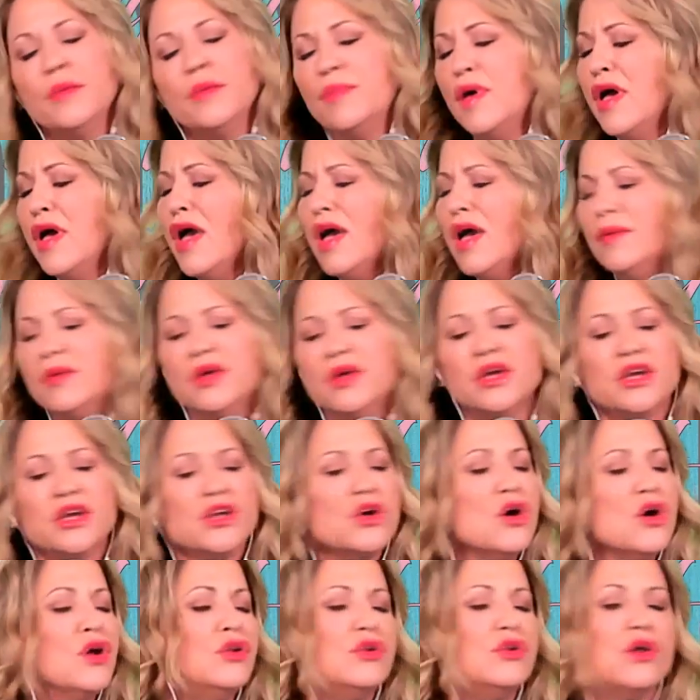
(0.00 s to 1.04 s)
Baby,
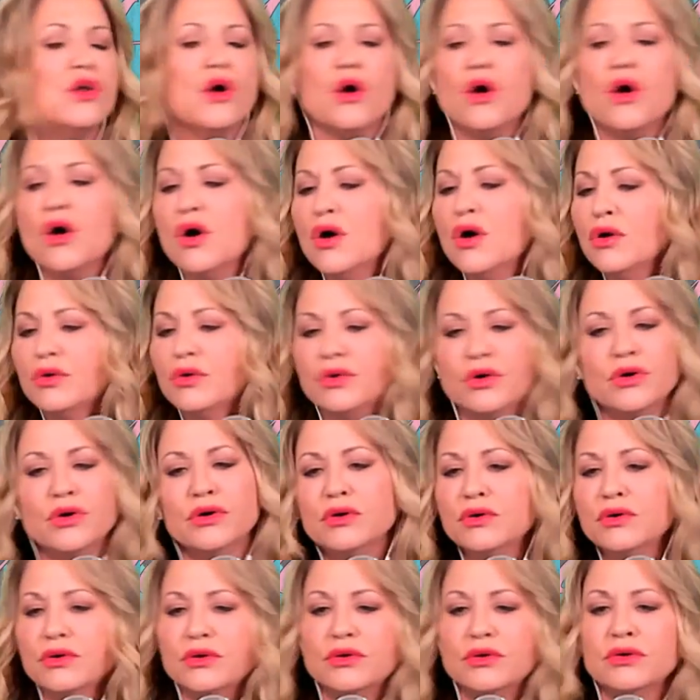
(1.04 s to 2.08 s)
you're no
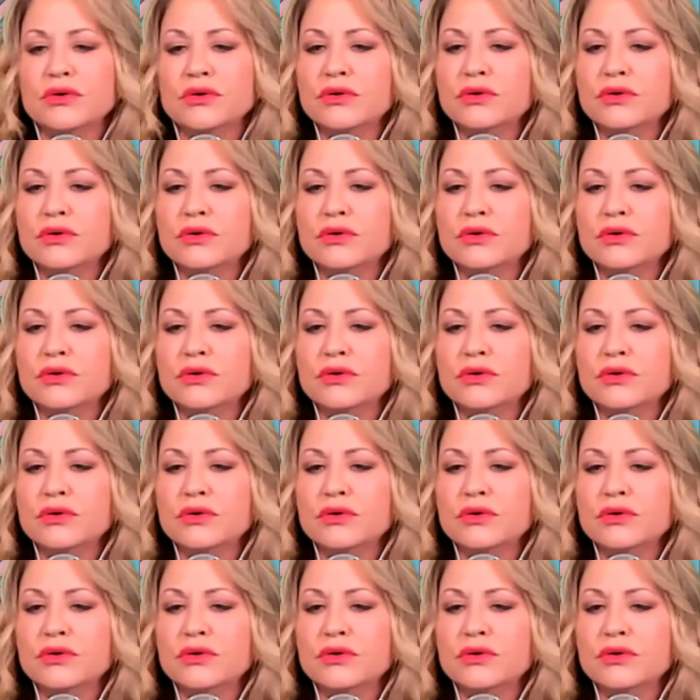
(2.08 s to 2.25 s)
good.